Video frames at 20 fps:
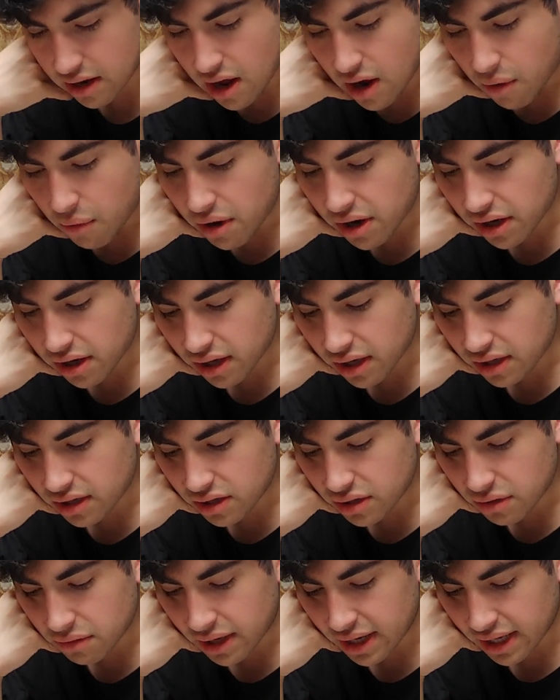"What good
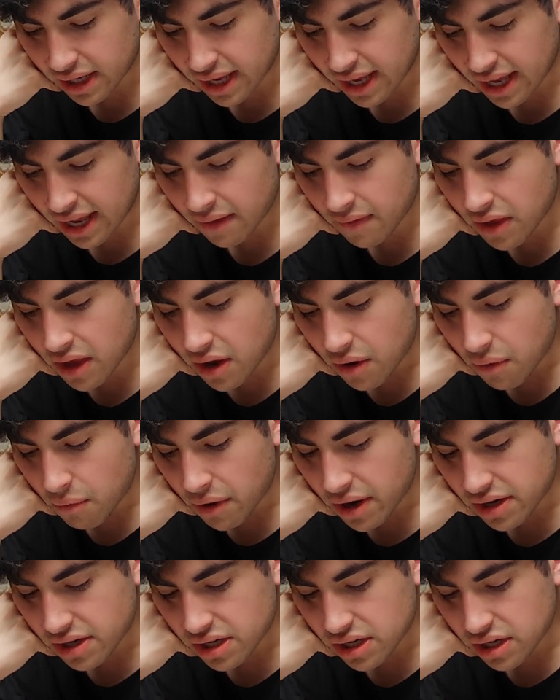do I get?
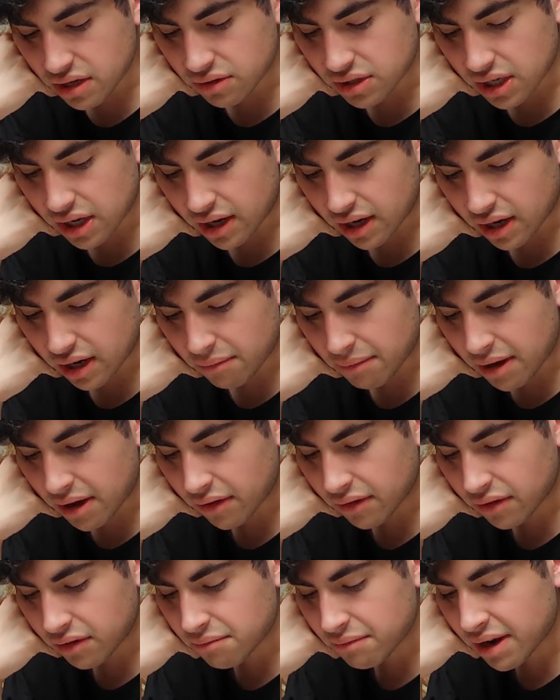What do you talk about?
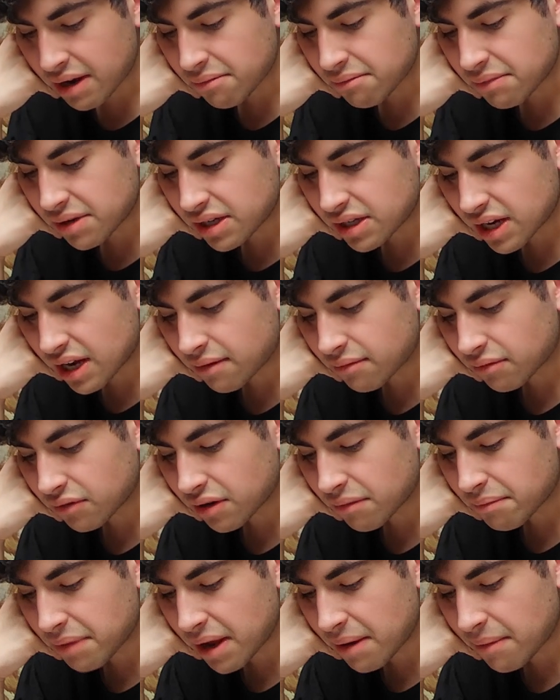You might be dumb or a
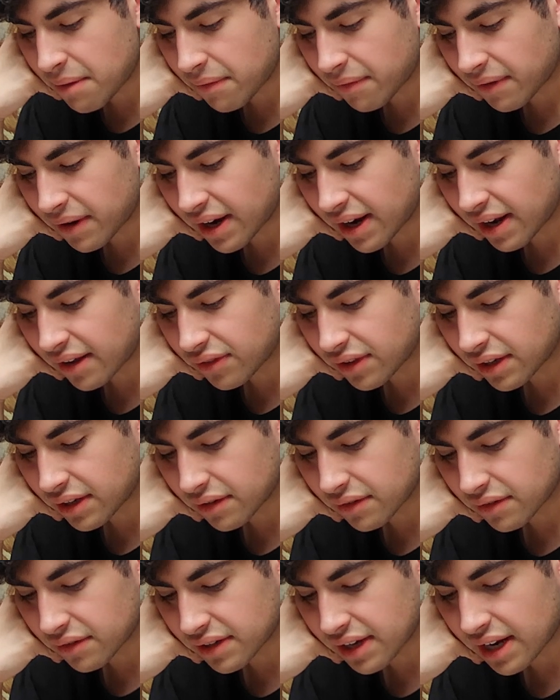baby for anything you
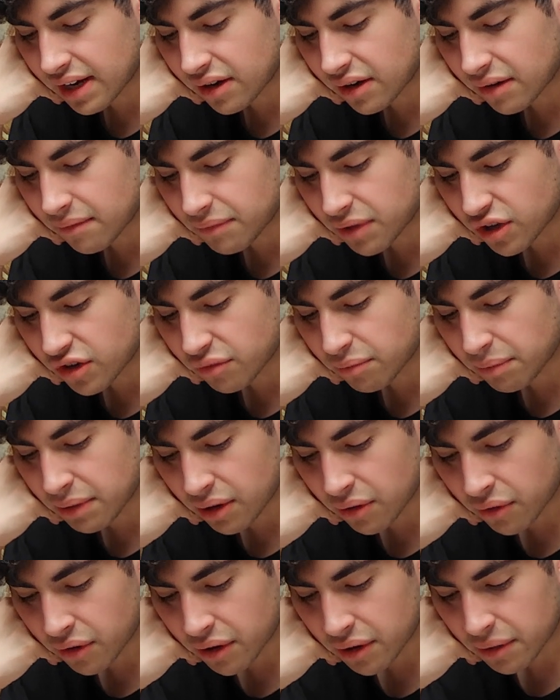say to amuse me,
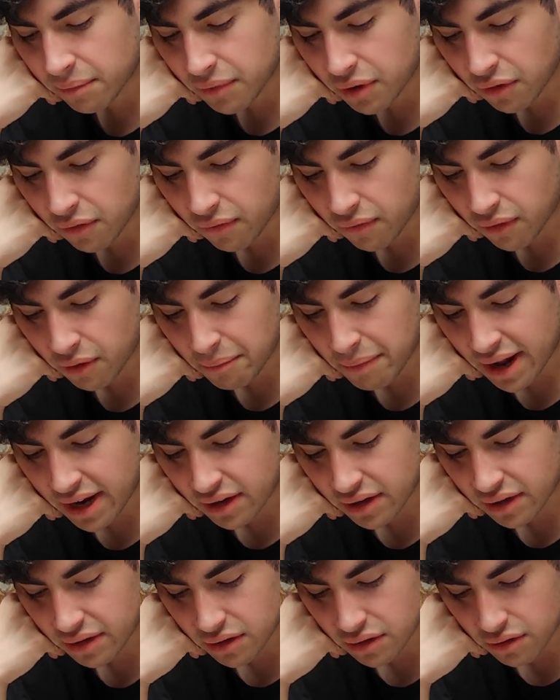or for
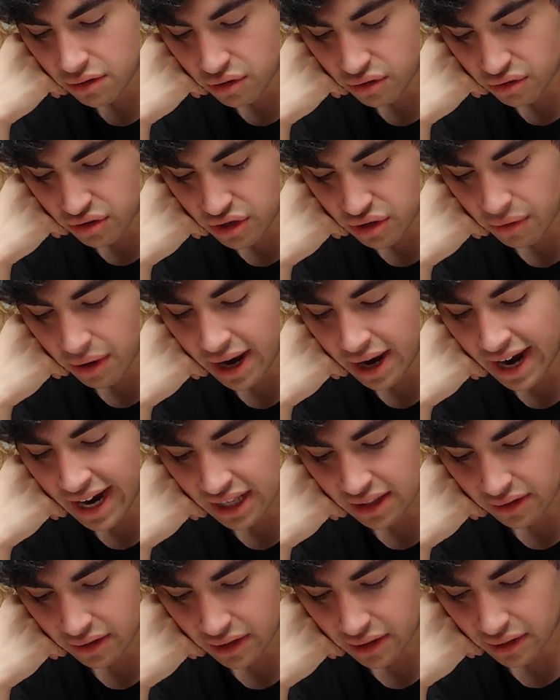better you do
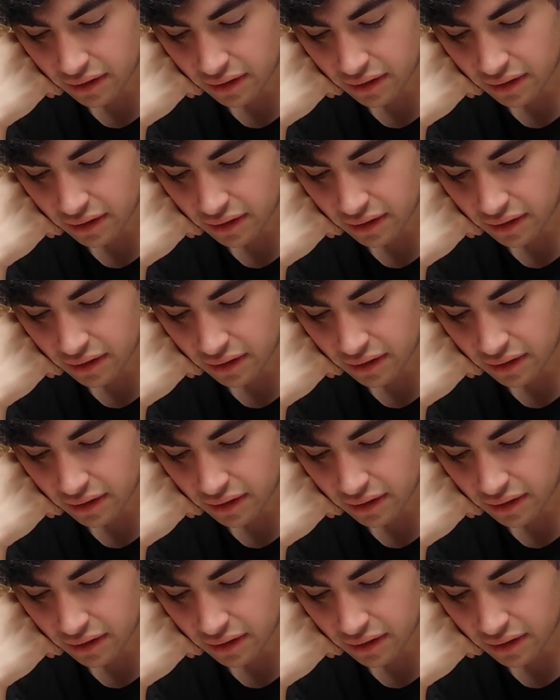either."